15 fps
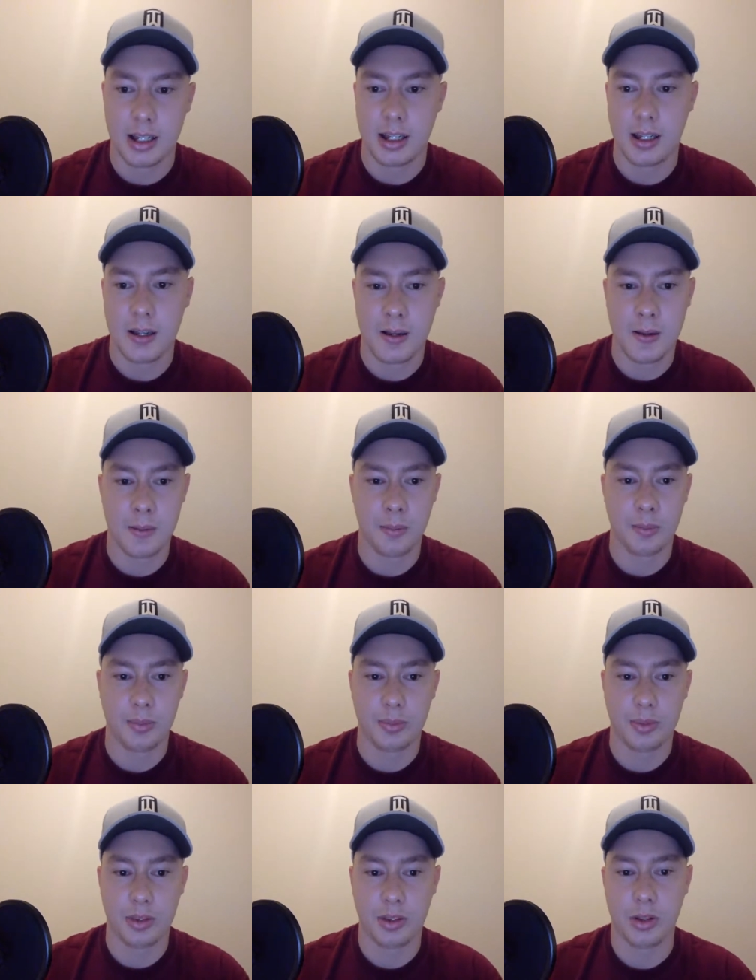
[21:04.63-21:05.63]

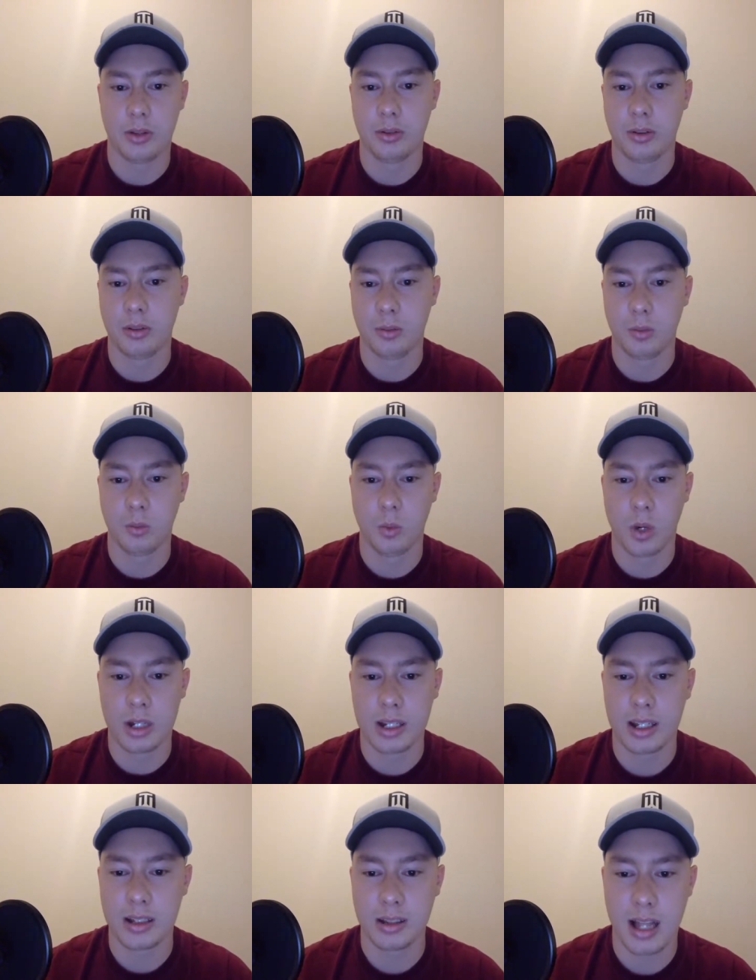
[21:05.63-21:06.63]
The
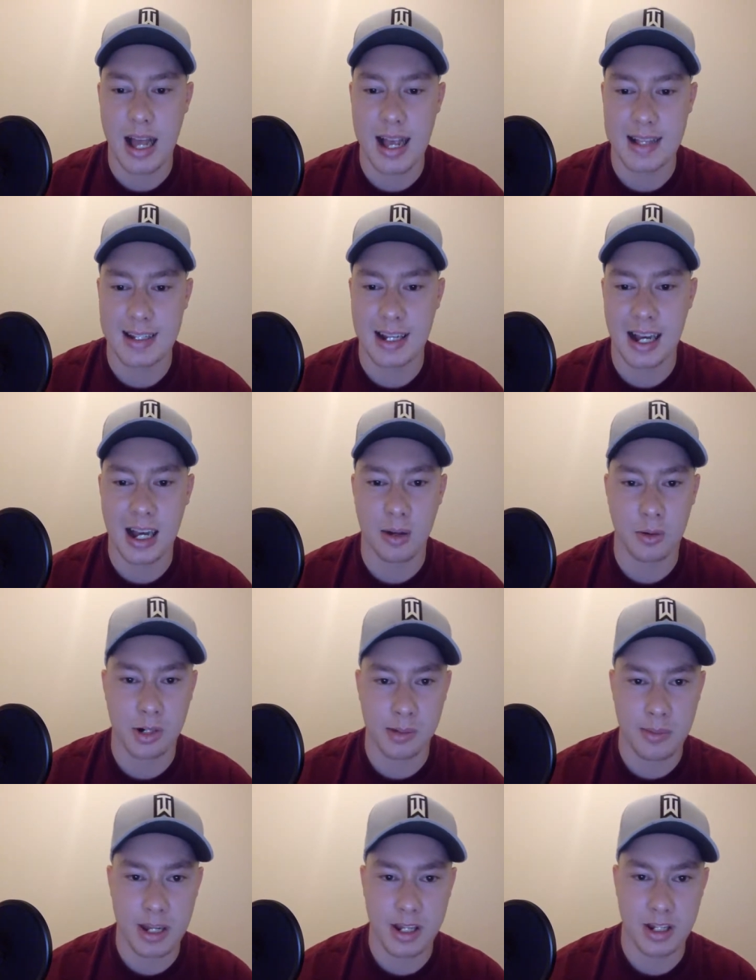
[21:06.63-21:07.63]
one last guy I
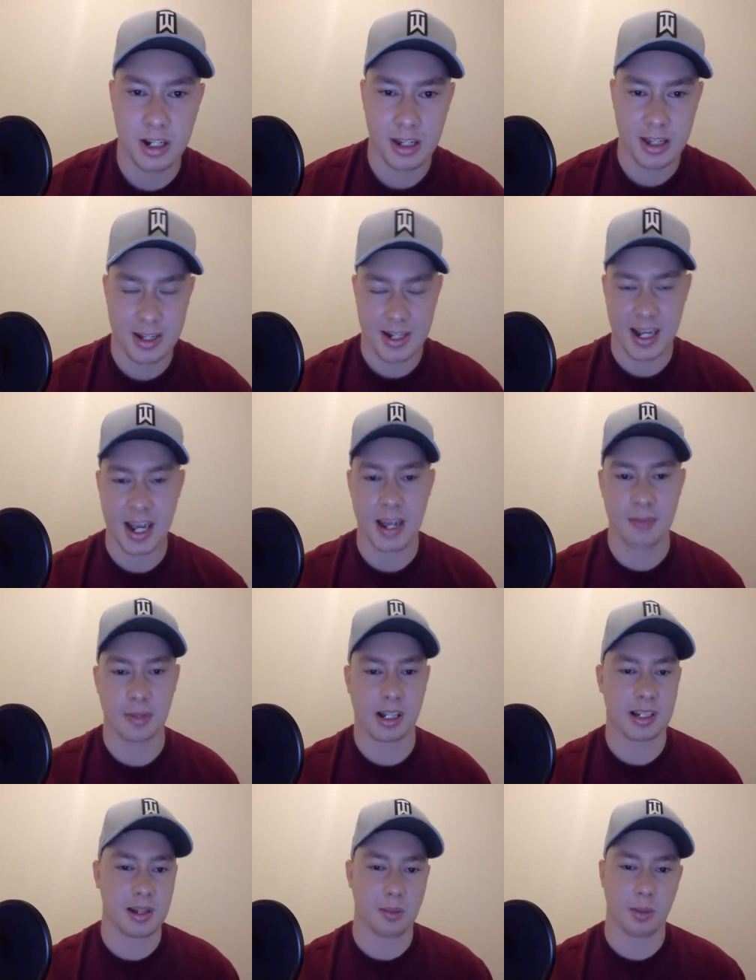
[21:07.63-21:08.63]
want to mention in this game,
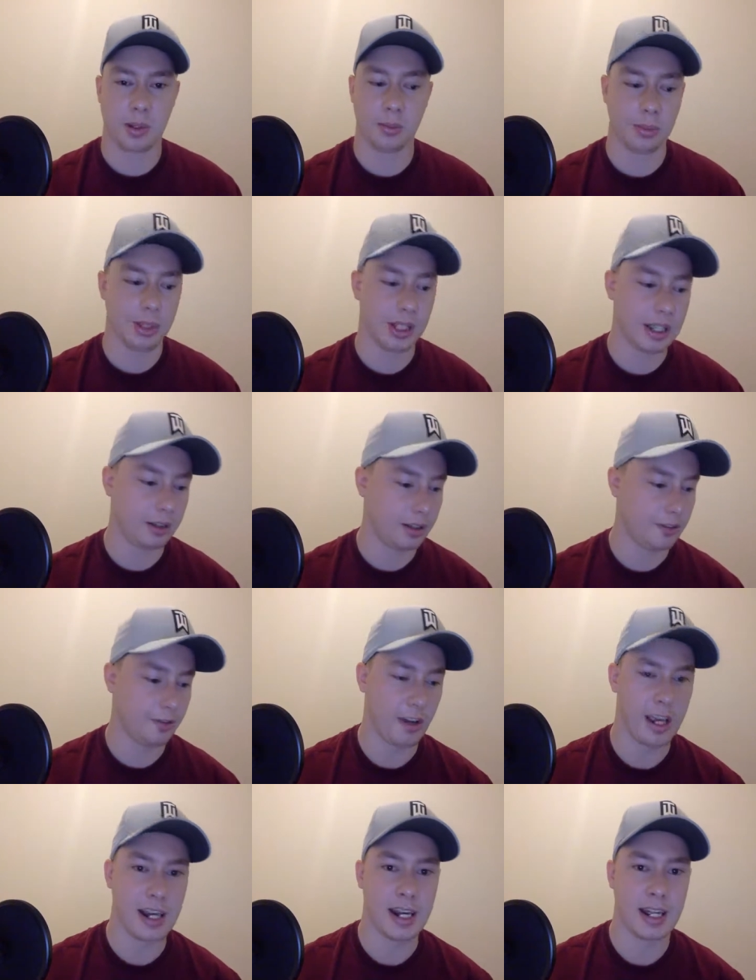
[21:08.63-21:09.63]
because I'm completely
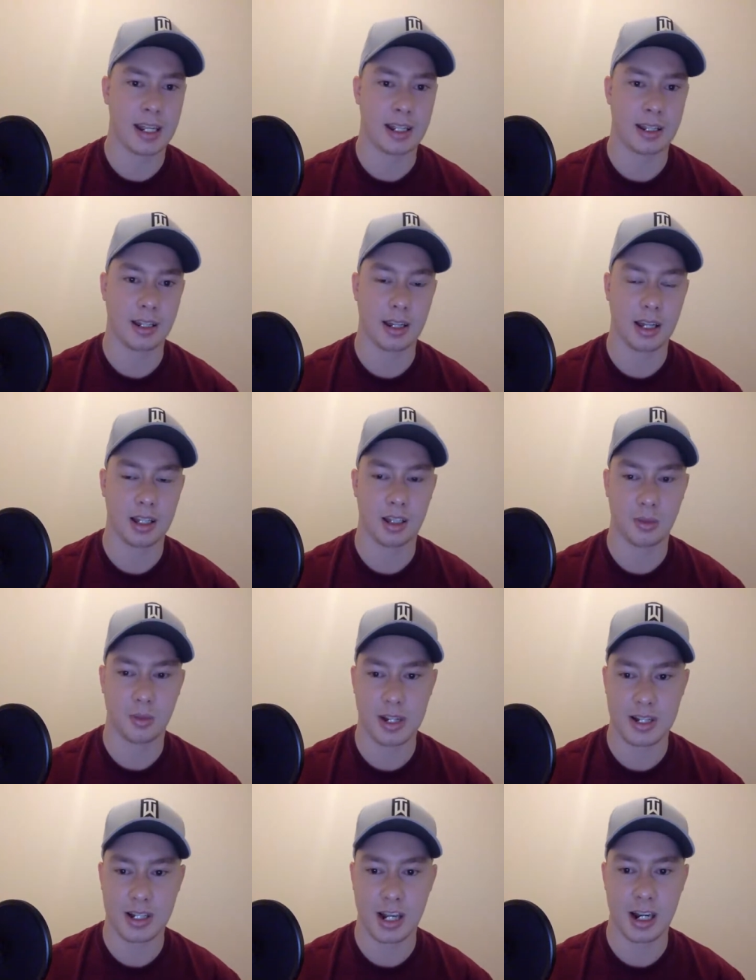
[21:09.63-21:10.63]
fading
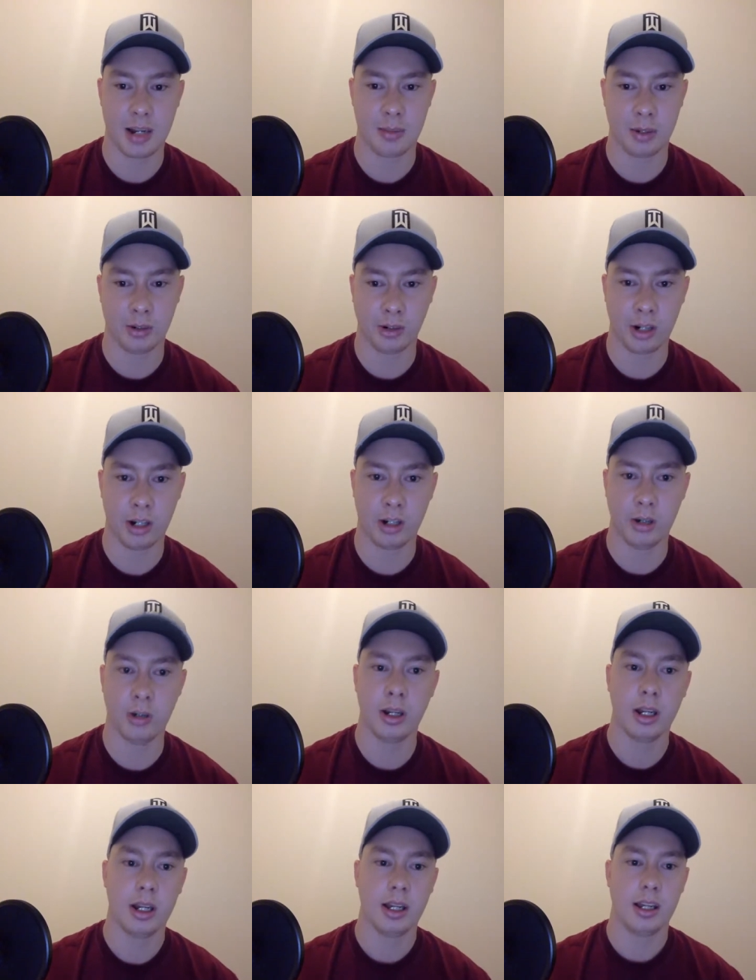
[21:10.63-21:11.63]
Louisiana Monroe
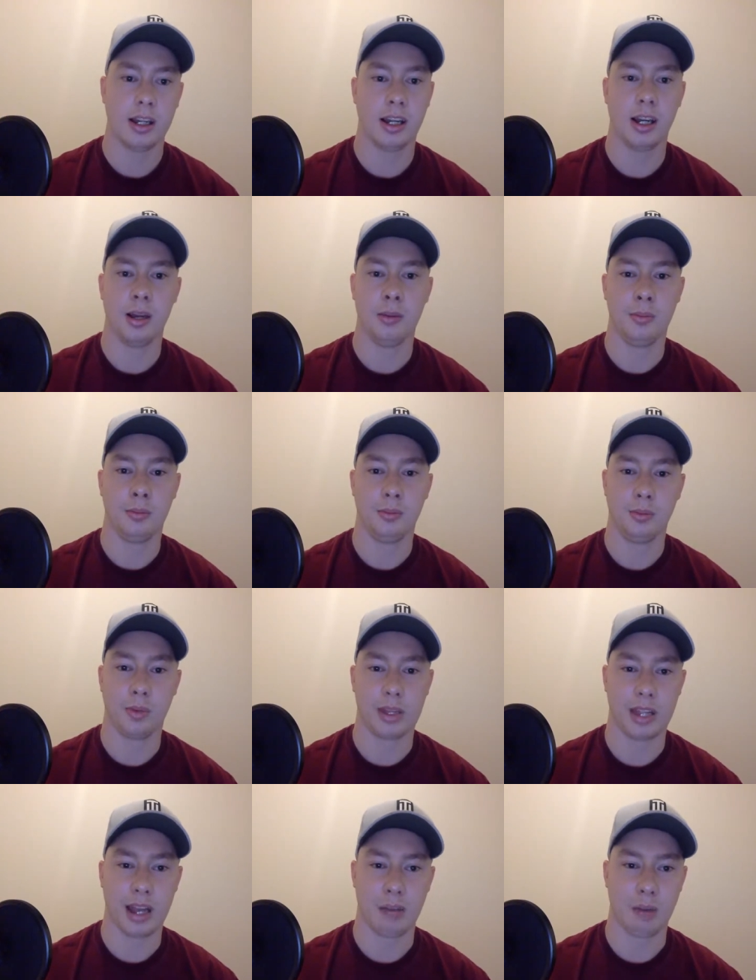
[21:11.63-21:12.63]

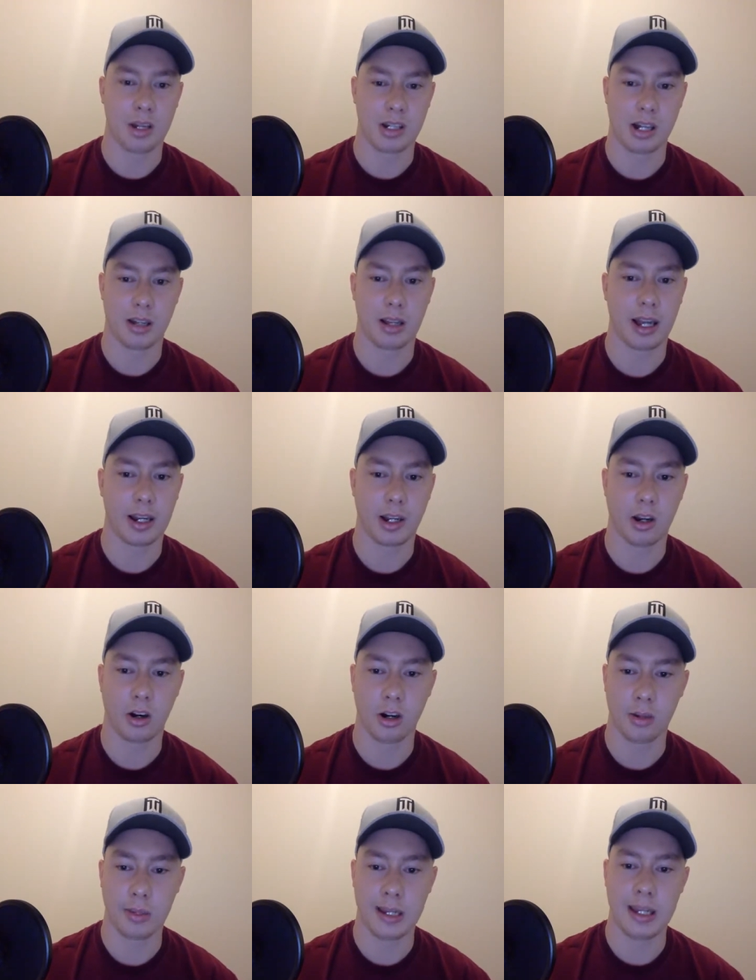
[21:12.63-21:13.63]
with how much I like
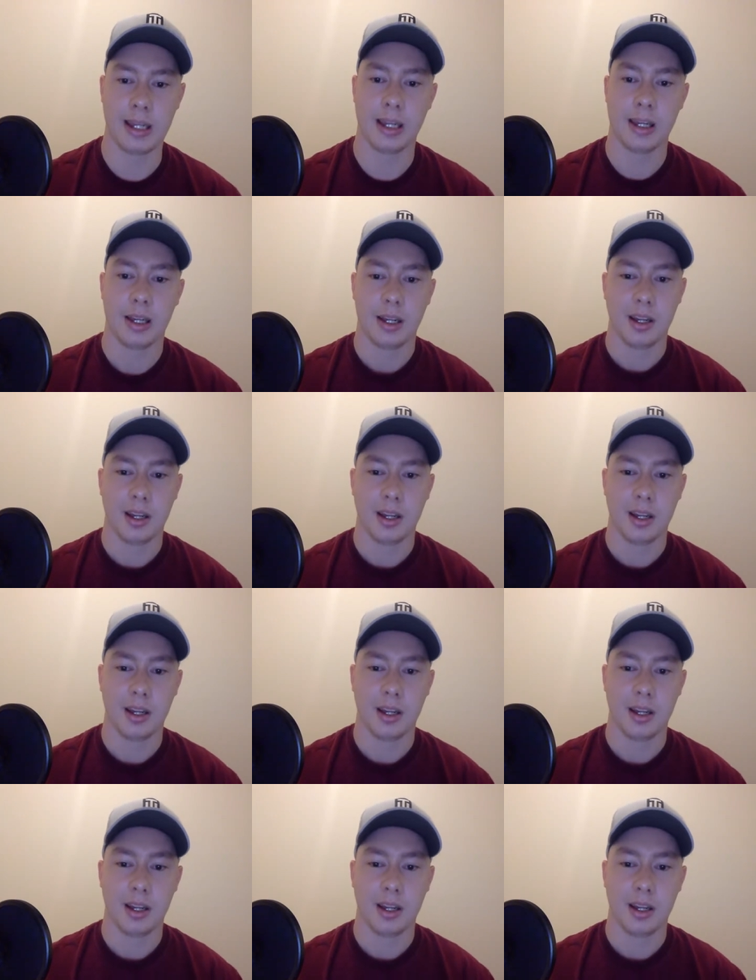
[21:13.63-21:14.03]
Army.